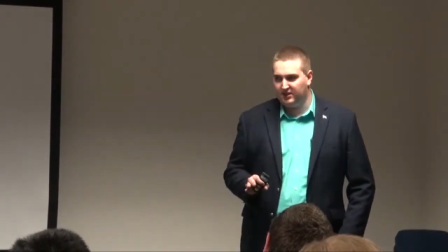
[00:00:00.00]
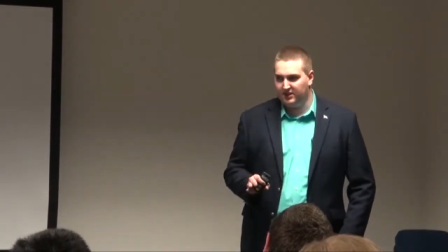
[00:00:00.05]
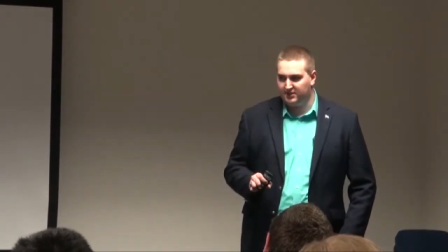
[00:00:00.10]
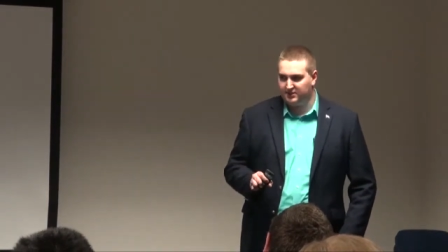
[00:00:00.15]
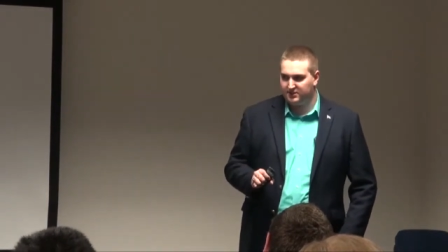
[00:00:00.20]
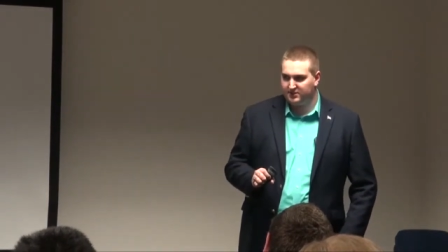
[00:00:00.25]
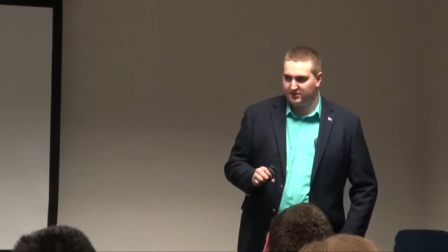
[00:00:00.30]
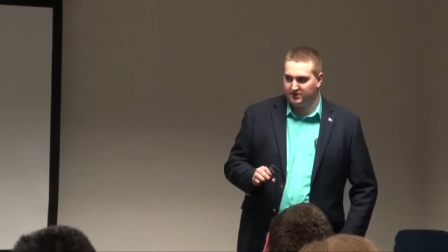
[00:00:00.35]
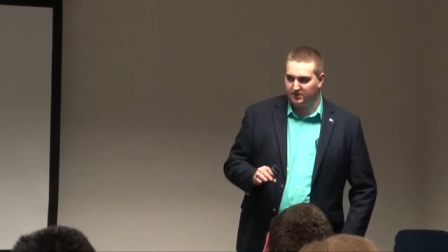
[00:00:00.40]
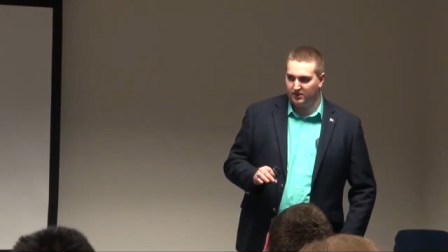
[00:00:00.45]

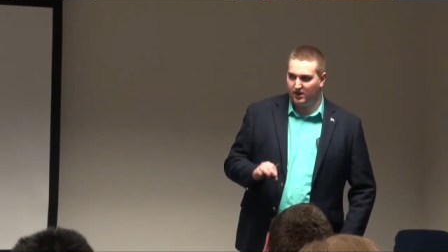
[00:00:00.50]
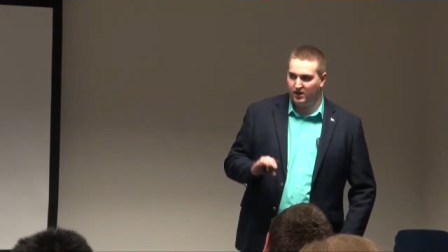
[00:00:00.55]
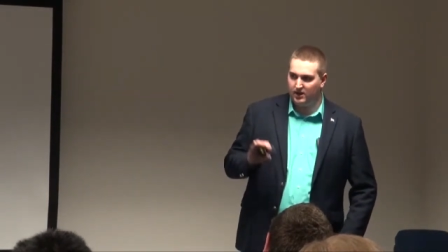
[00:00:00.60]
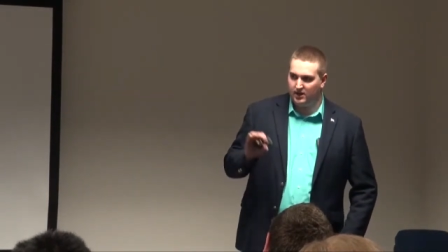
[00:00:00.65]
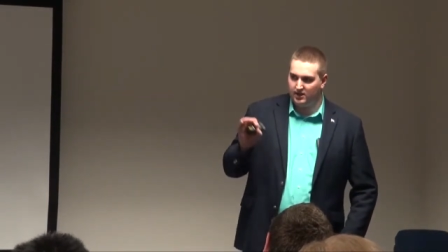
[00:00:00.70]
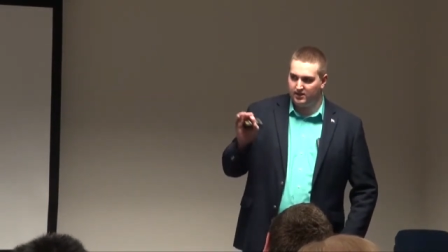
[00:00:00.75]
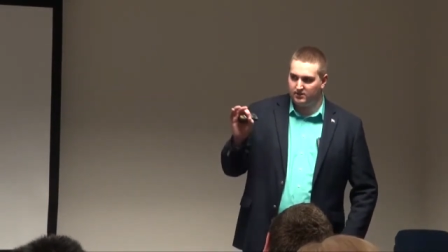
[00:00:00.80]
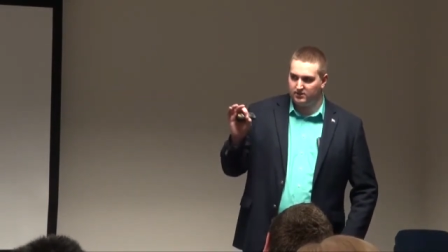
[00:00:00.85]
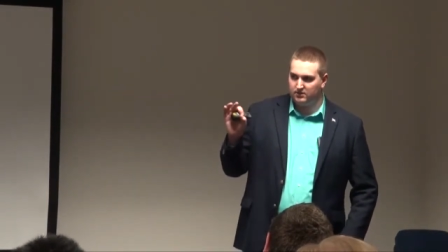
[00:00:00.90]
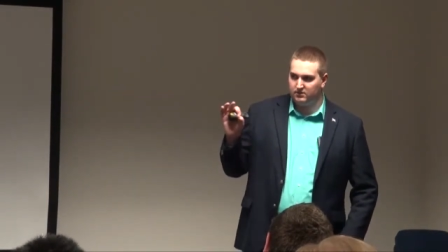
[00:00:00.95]
it's
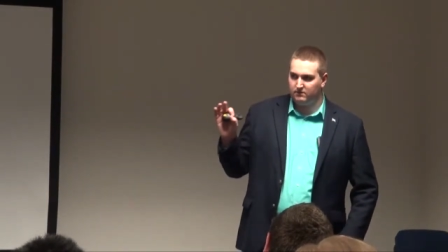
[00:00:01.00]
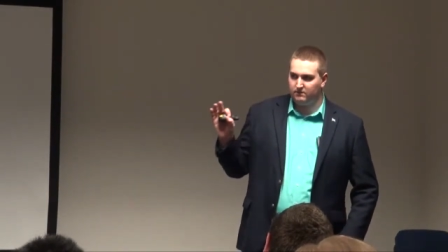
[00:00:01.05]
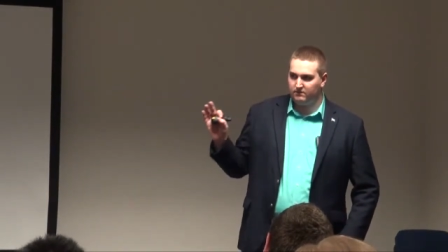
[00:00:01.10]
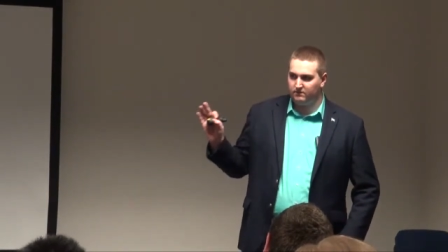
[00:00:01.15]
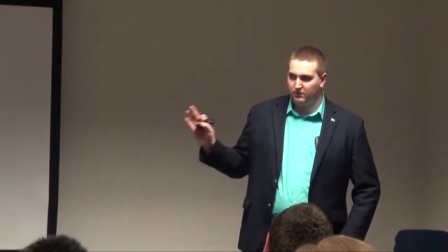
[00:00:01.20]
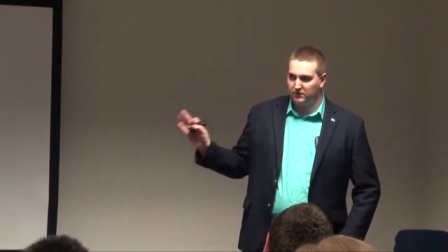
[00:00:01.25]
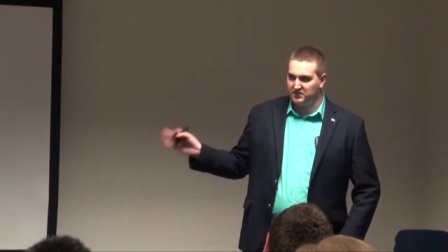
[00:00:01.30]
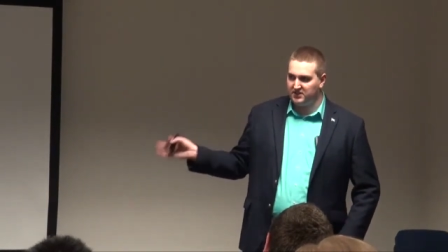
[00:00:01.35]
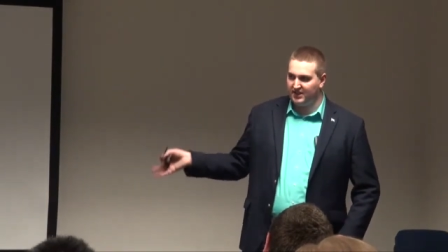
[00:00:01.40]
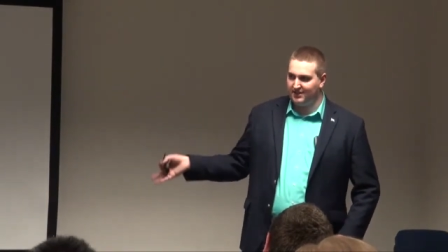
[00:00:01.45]
not
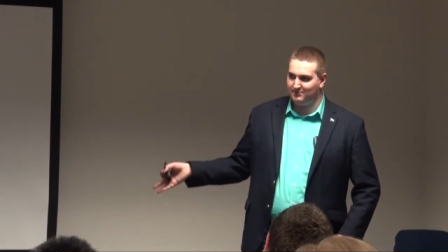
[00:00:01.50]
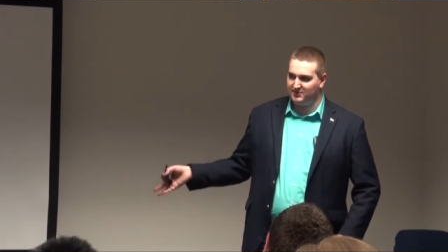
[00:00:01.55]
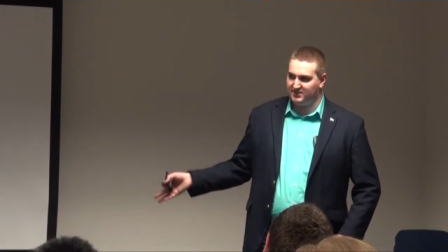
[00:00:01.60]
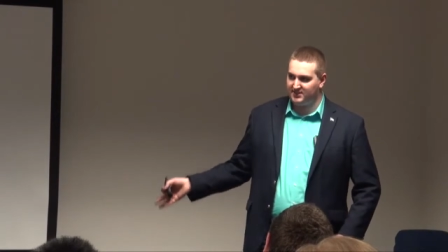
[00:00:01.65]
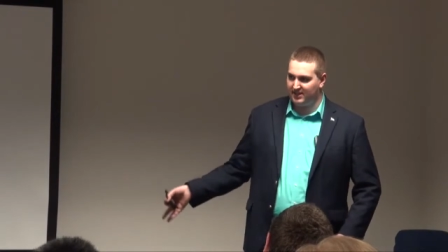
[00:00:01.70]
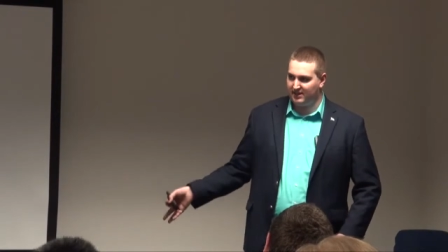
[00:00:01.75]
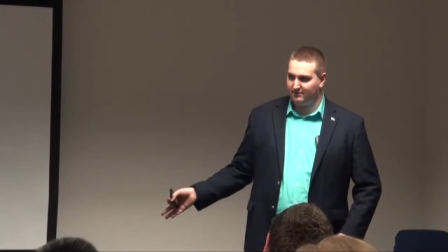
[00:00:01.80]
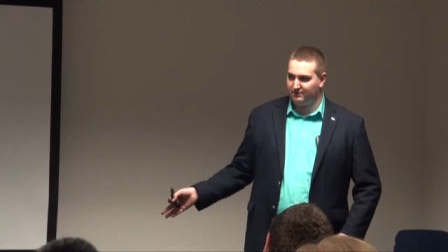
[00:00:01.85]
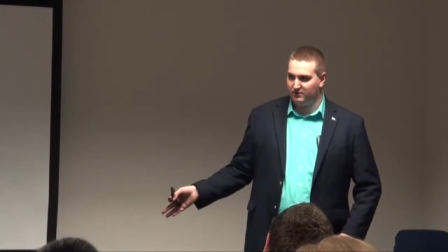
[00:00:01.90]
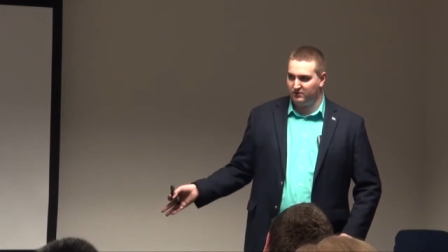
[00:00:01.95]
full-time
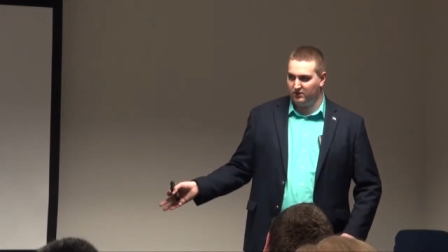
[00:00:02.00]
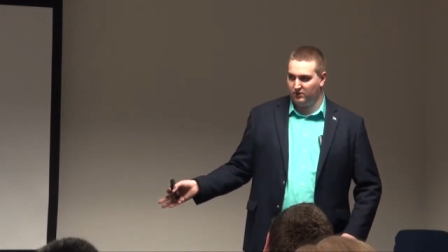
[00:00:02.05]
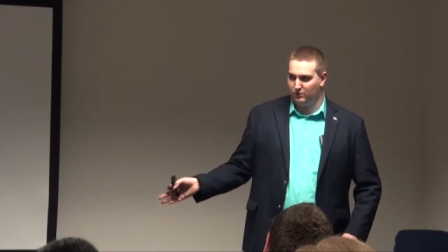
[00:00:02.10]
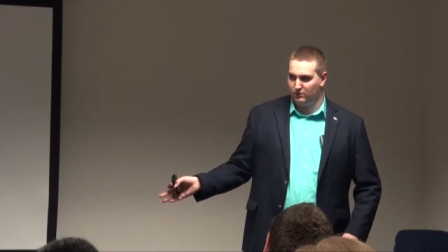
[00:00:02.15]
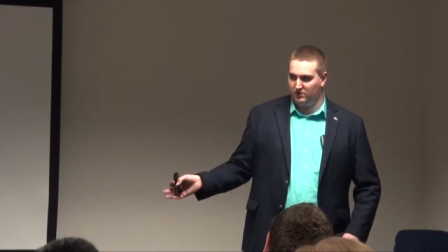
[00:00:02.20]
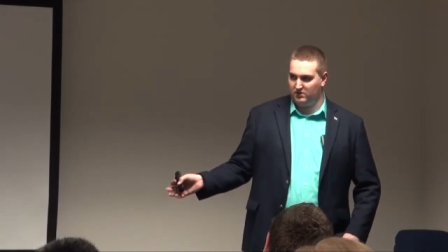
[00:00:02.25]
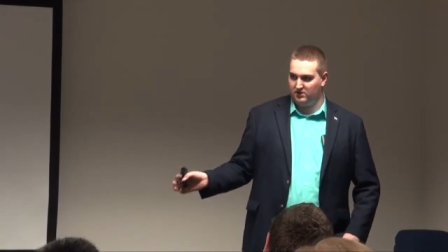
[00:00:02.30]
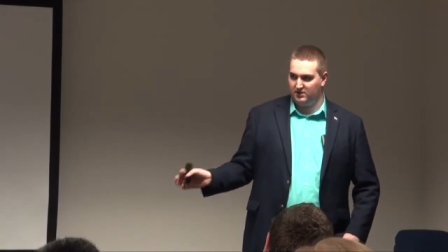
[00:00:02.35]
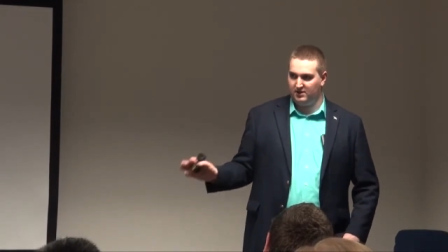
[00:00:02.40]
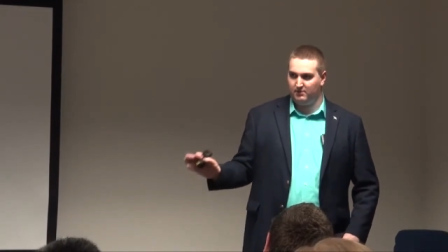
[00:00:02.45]
staff of the
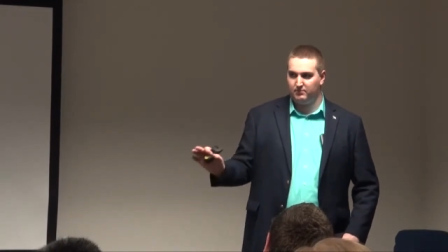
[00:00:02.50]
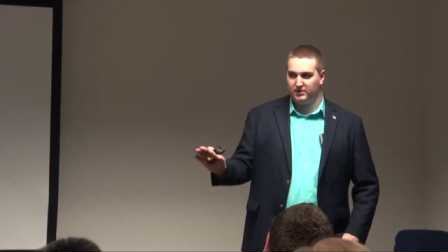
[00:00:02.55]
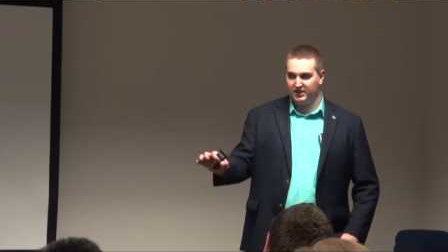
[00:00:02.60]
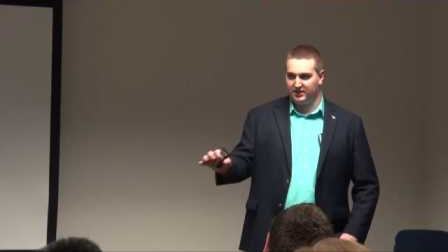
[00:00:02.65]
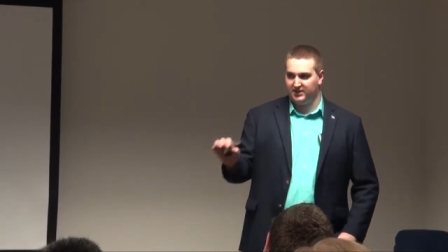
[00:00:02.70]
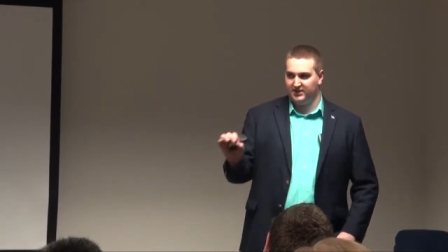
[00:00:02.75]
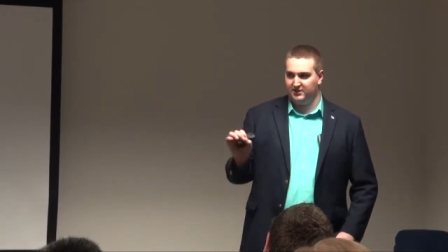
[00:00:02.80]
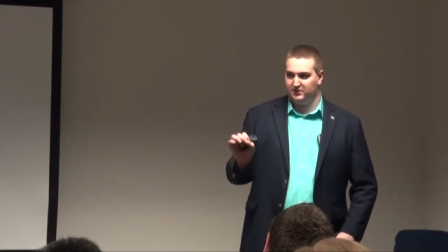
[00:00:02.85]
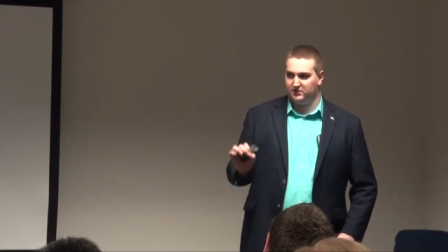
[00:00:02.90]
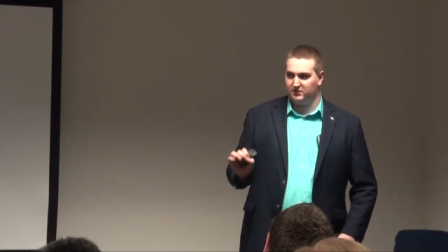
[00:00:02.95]
UN that
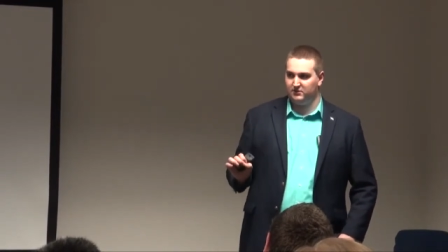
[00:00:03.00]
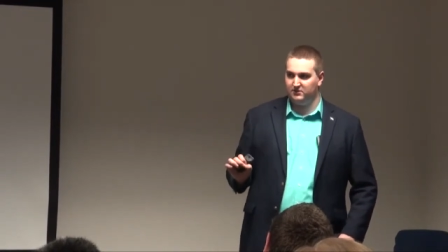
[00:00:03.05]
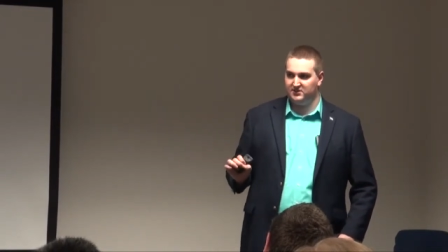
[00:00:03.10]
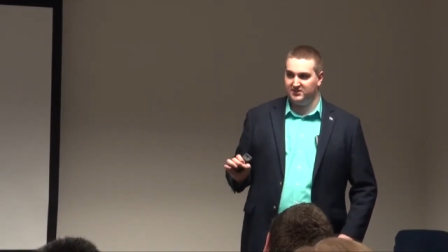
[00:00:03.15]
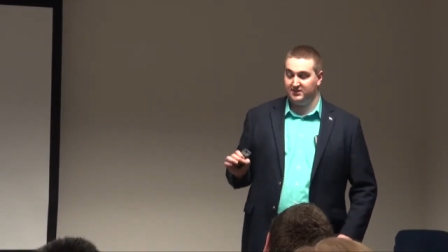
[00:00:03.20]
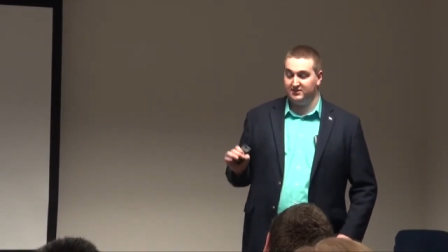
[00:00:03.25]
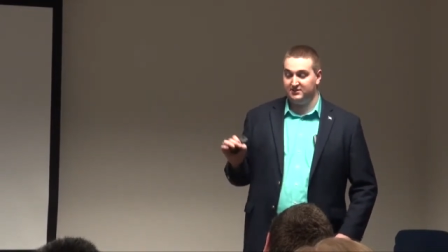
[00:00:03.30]
pick the interns.